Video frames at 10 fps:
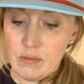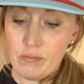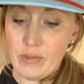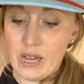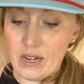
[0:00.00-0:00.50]

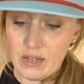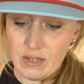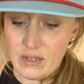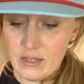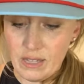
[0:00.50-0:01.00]
About
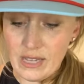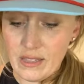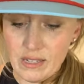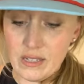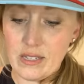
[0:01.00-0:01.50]
it.
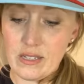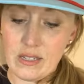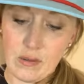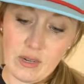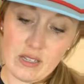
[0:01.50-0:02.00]
Length and
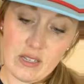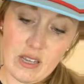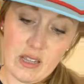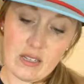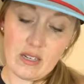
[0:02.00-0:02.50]
distance, I'm going to
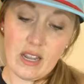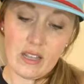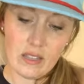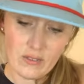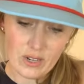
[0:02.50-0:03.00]
say that's
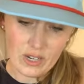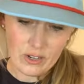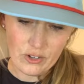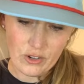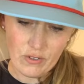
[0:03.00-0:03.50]
1/8 of an
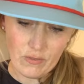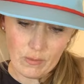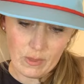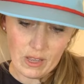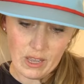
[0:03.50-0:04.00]
inch
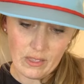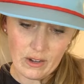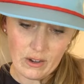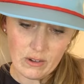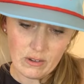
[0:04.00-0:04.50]
from the eye
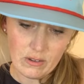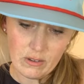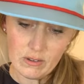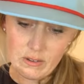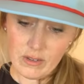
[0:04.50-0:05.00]
there,
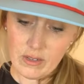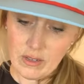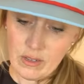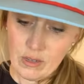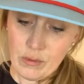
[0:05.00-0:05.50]

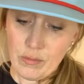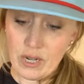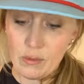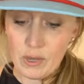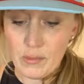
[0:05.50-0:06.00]
but
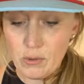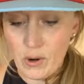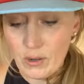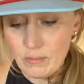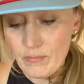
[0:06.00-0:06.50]
I may be
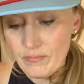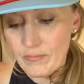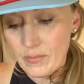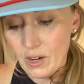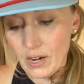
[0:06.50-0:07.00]
wrong.
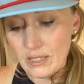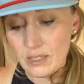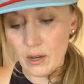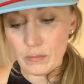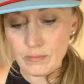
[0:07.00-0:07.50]
All right, so